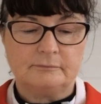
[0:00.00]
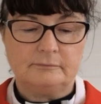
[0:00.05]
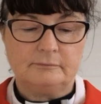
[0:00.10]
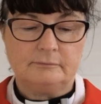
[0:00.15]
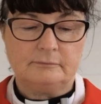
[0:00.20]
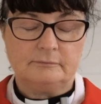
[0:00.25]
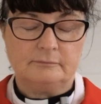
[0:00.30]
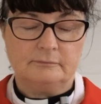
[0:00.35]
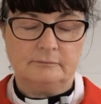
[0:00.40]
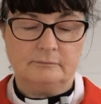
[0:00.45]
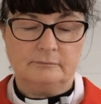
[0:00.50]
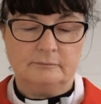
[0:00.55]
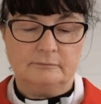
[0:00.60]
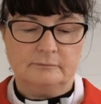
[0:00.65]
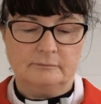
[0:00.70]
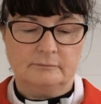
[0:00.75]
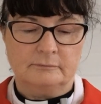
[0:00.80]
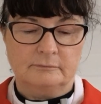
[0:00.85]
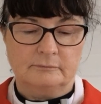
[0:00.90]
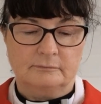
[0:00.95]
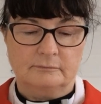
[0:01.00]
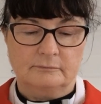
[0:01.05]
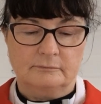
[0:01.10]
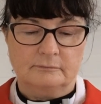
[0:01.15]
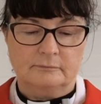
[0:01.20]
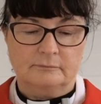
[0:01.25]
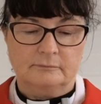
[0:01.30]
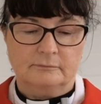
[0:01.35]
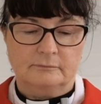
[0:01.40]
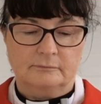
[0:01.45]

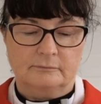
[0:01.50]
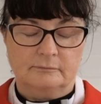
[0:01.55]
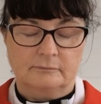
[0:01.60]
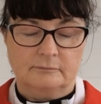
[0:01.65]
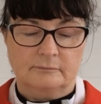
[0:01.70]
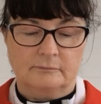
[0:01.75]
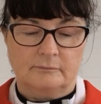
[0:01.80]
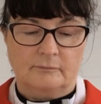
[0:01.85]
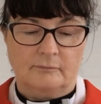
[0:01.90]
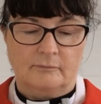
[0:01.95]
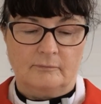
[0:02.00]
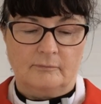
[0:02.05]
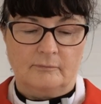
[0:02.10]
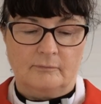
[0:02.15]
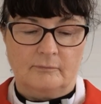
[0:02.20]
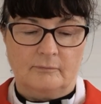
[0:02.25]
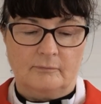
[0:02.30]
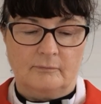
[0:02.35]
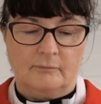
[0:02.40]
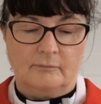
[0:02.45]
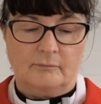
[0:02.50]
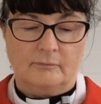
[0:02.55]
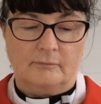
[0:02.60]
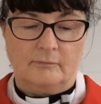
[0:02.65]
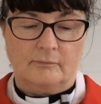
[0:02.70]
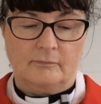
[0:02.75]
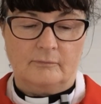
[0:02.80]
(silence)